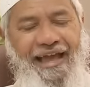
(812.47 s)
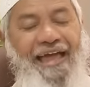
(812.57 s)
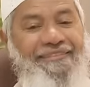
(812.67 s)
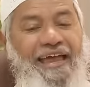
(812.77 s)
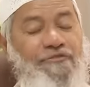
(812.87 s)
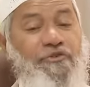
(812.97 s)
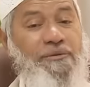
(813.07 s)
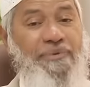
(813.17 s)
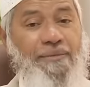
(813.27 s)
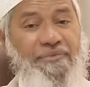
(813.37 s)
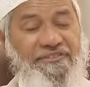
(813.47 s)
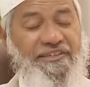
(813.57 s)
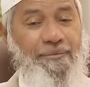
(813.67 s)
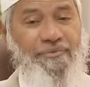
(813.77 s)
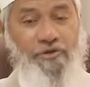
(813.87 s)
And that's what Ibrahim alayhi
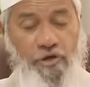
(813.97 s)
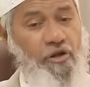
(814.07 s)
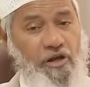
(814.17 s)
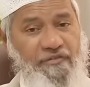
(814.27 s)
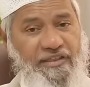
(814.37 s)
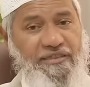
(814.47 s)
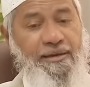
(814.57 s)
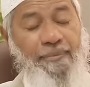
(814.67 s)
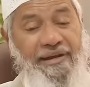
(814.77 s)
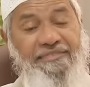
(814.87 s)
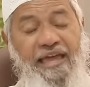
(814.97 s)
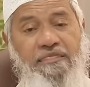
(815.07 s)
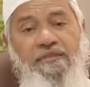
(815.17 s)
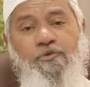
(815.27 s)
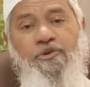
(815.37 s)
salam did. Not always, but in that
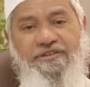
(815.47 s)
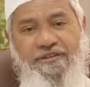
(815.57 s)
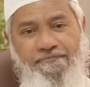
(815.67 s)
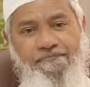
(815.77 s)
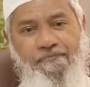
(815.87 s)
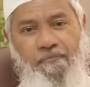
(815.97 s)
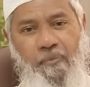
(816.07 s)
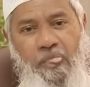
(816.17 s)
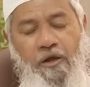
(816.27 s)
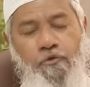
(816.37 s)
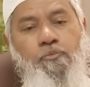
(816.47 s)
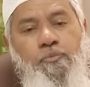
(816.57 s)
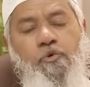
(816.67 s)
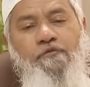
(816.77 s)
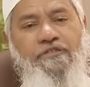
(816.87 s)
situation. To
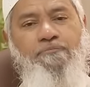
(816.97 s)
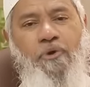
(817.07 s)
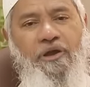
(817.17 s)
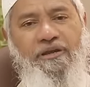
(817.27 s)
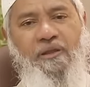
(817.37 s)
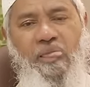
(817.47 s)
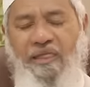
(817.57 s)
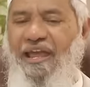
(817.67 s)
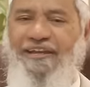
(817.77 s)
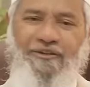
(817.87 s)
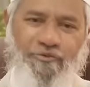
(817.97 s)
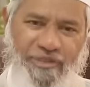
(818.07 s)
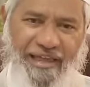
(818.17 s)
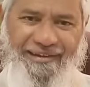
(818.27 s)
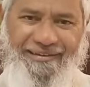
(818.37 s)
prove his point, he had to do
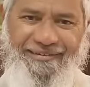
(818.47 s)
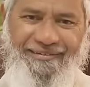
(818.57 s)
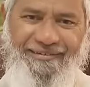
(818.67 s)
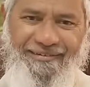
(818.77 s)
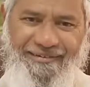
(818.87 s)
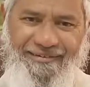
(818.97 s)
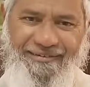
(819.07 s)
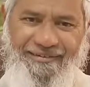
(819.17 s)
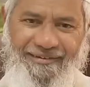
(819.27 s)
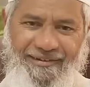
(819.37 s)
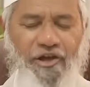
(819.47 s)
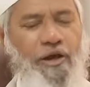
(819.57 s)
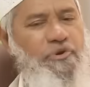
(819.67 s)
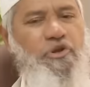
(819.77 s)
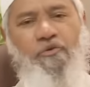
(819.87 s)
that. Now
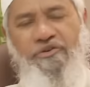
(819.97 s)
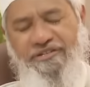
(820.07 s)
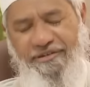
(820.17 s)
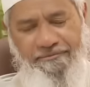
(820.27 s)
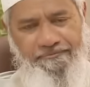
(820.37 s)
coming to your question.